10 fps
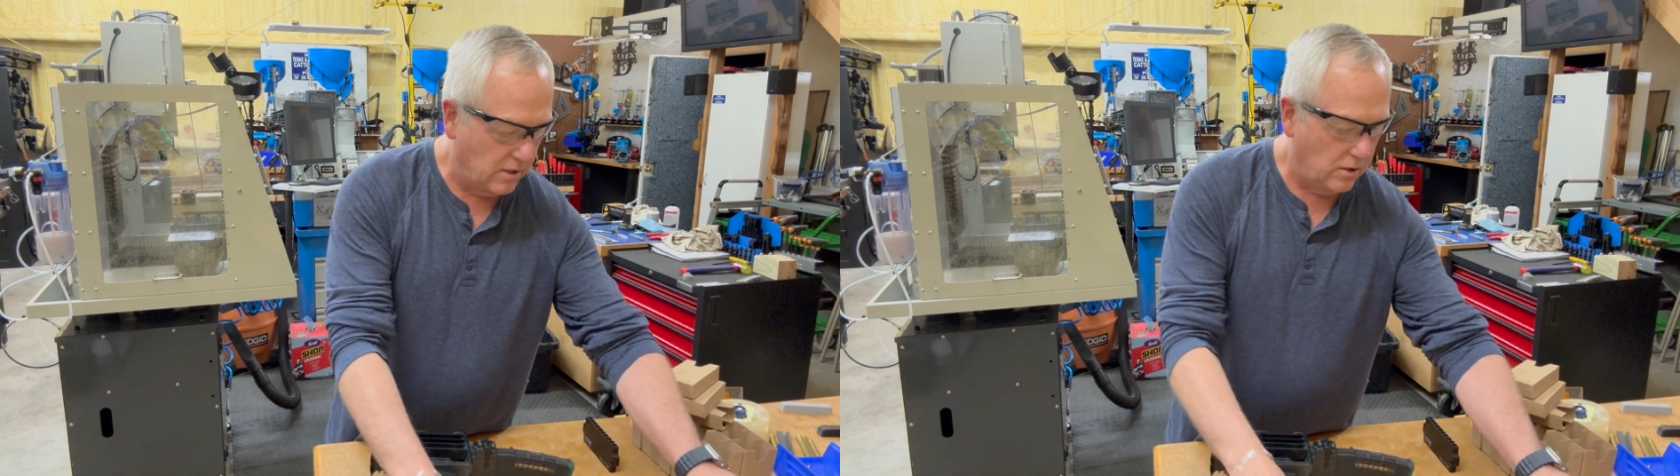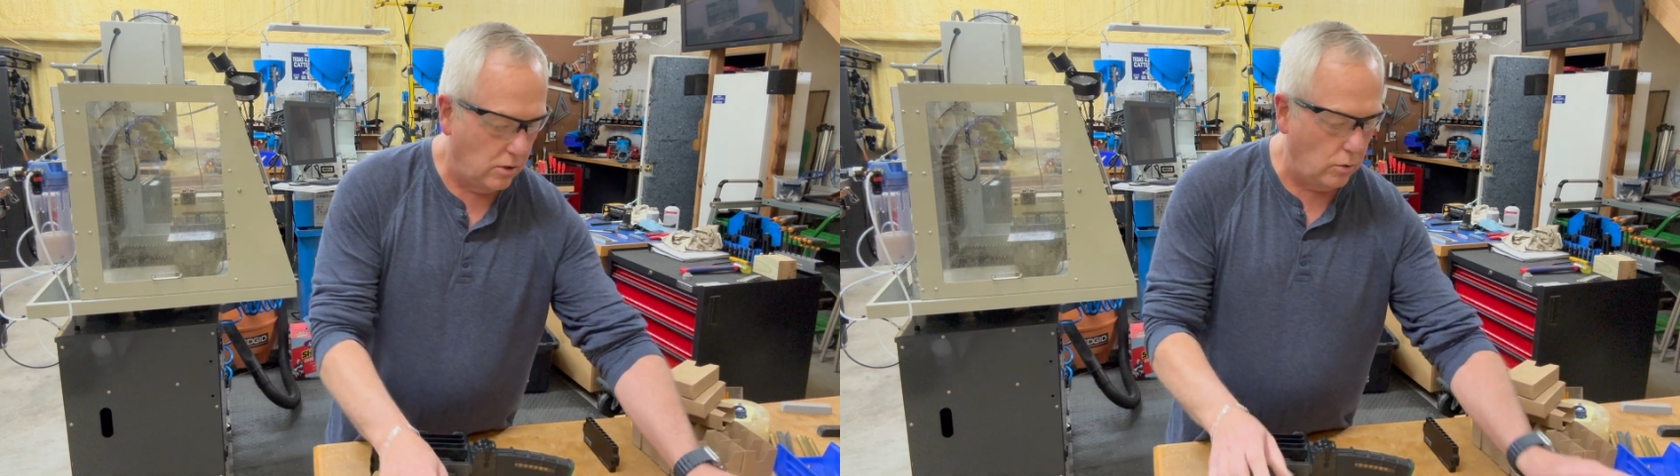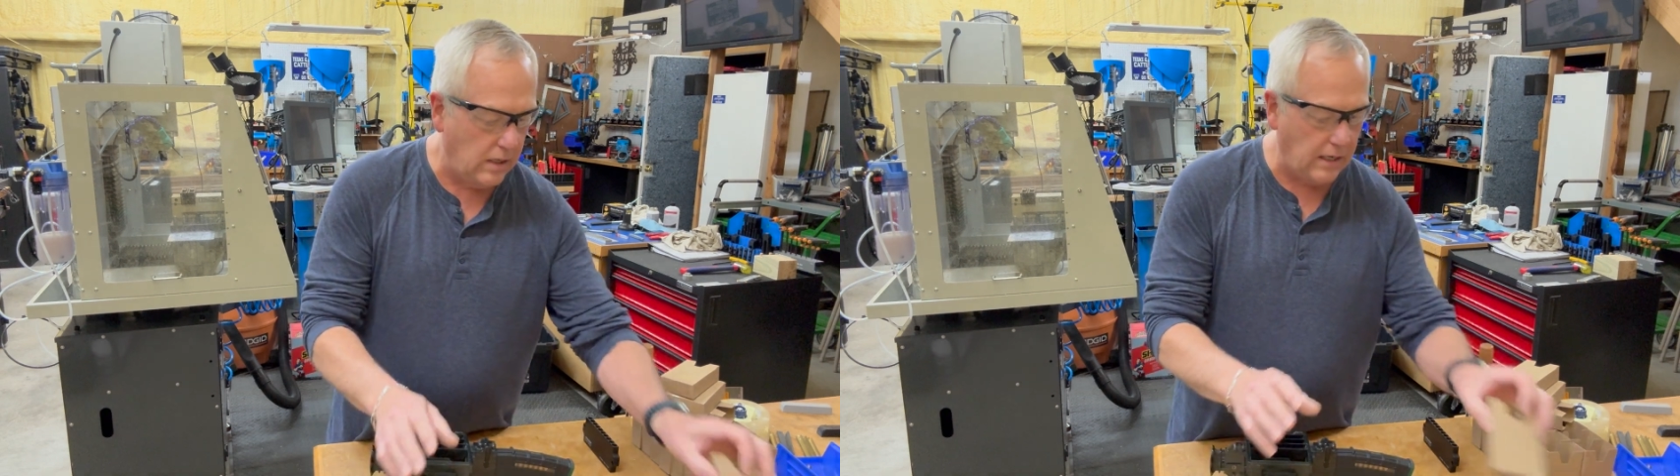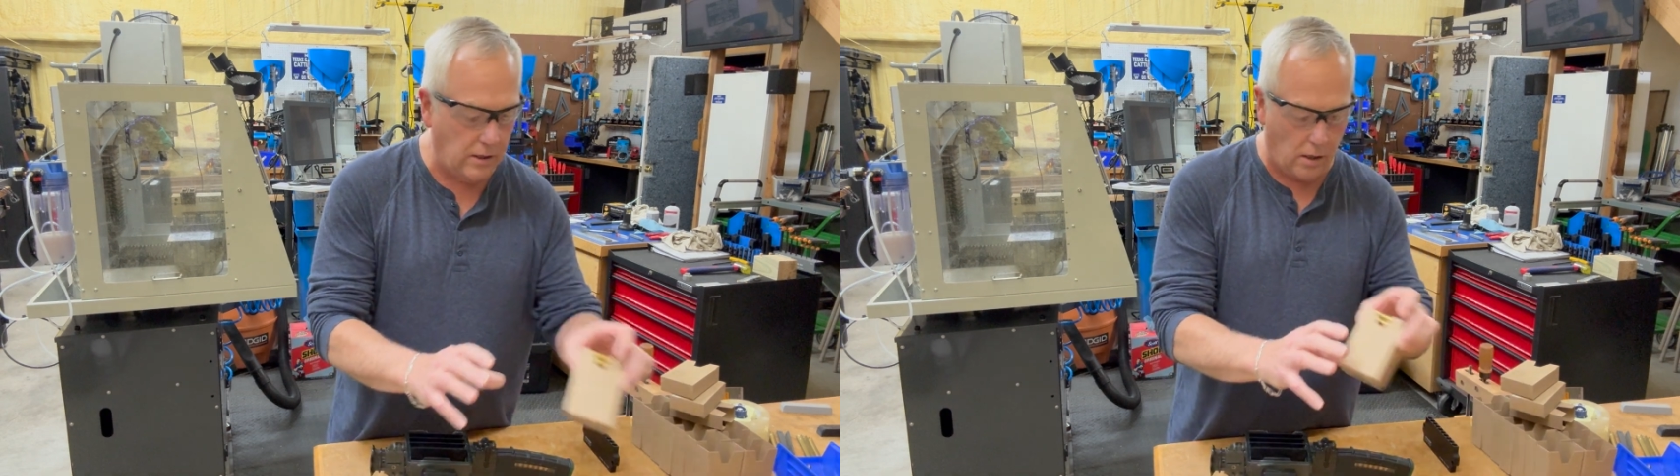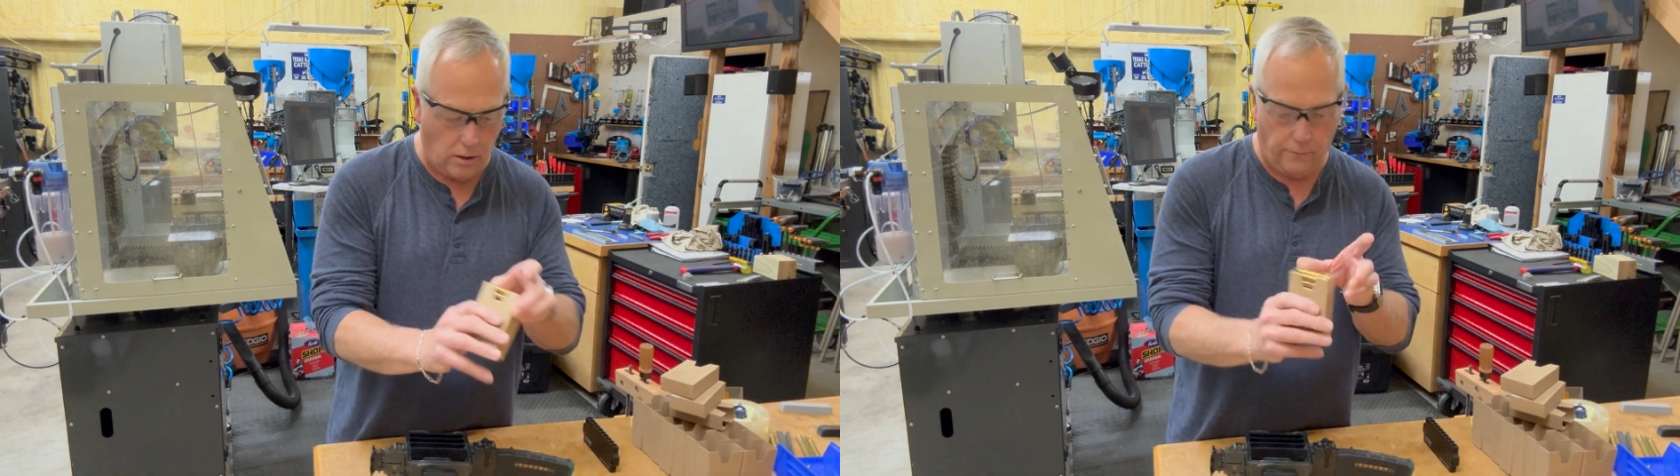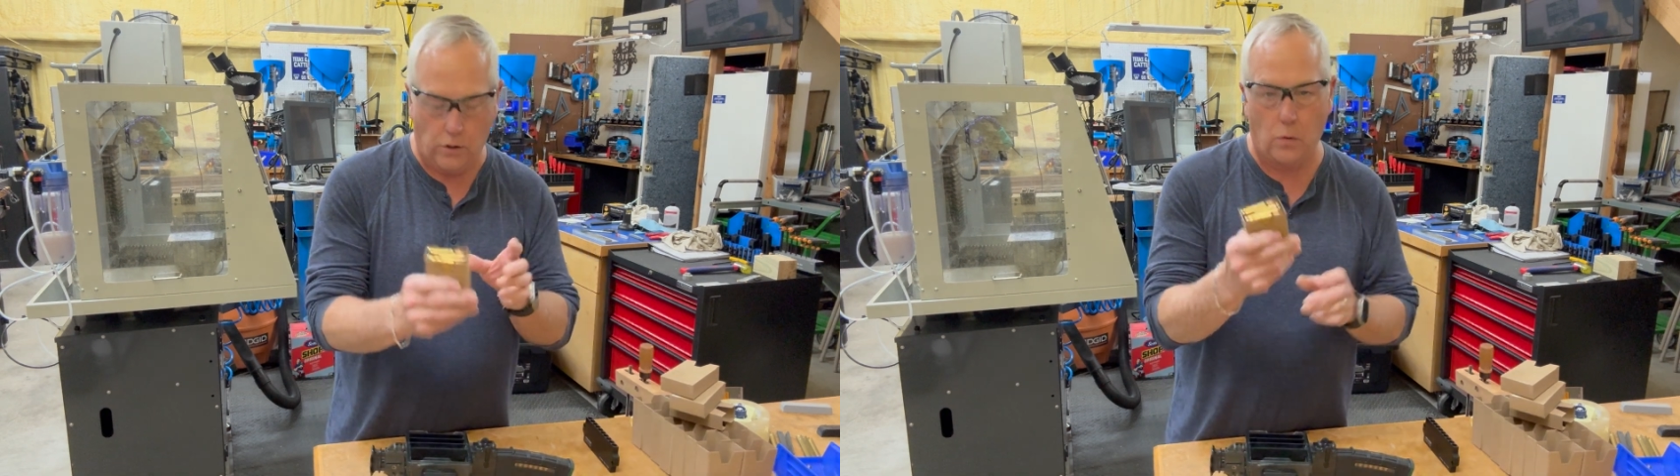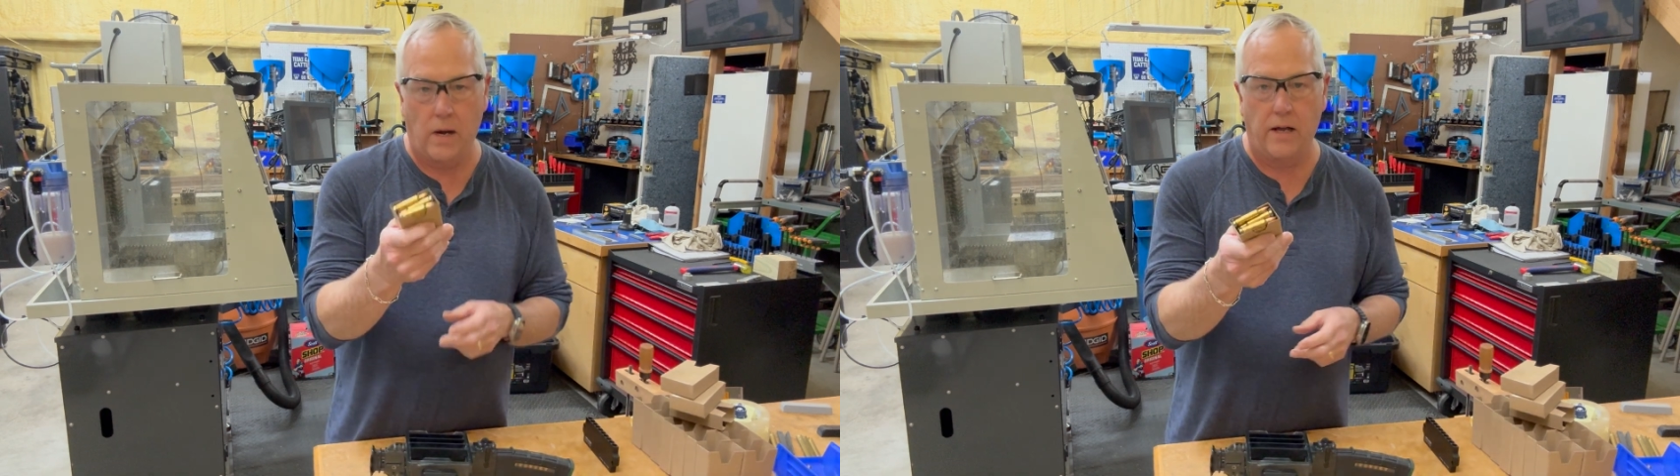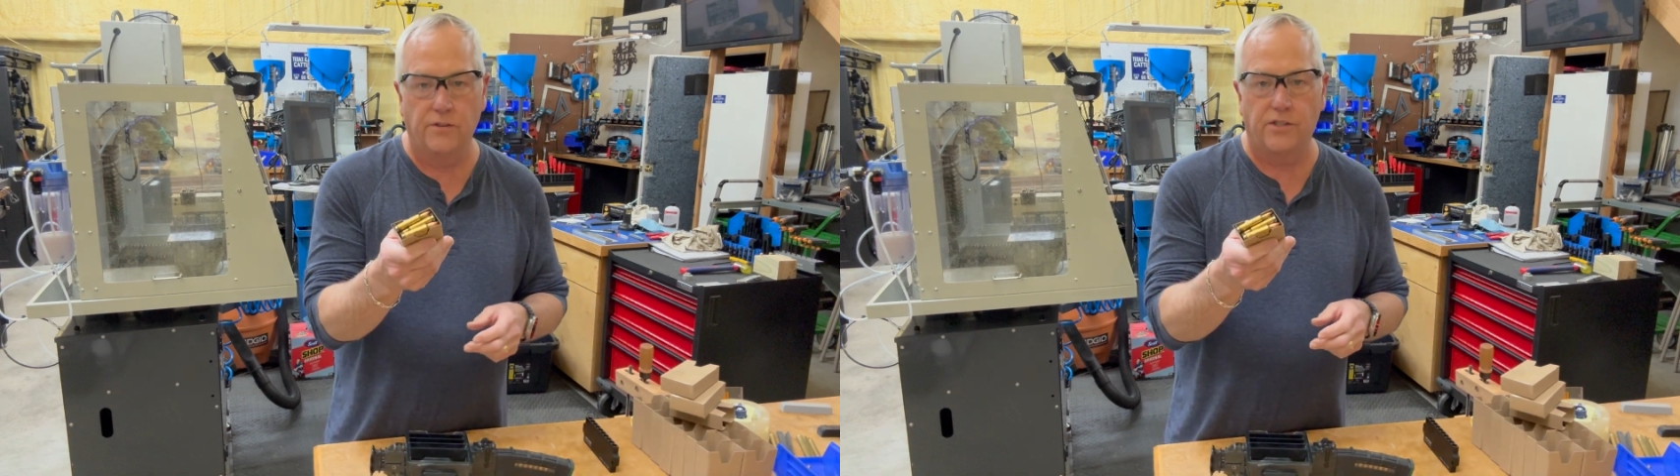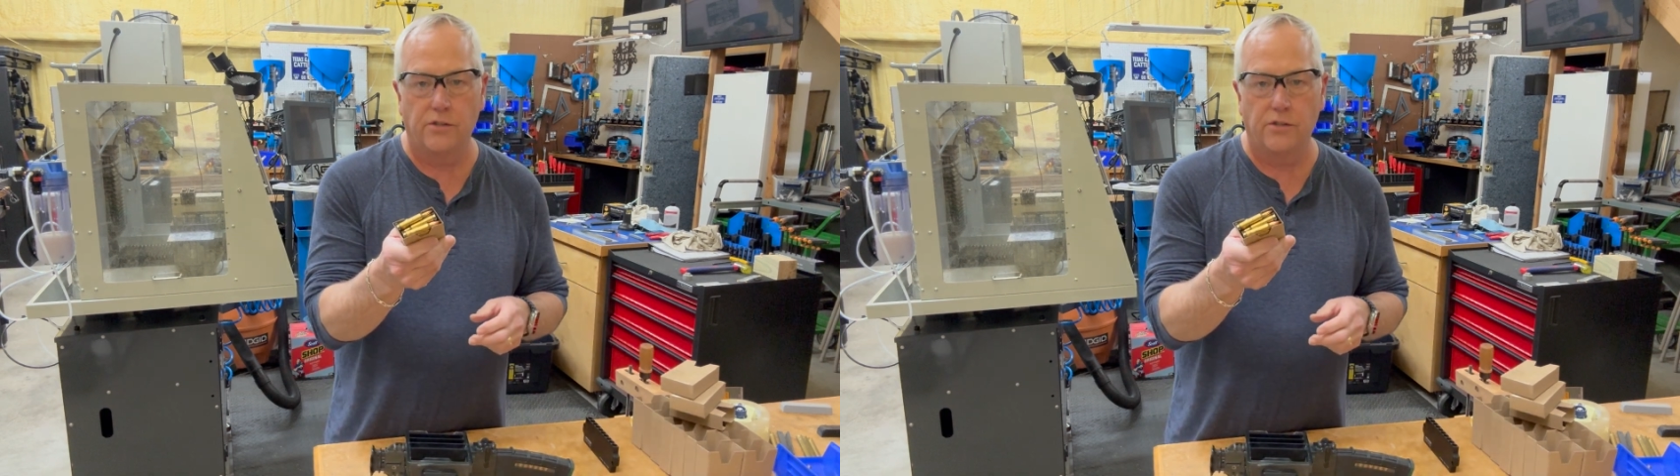you need all of your rounds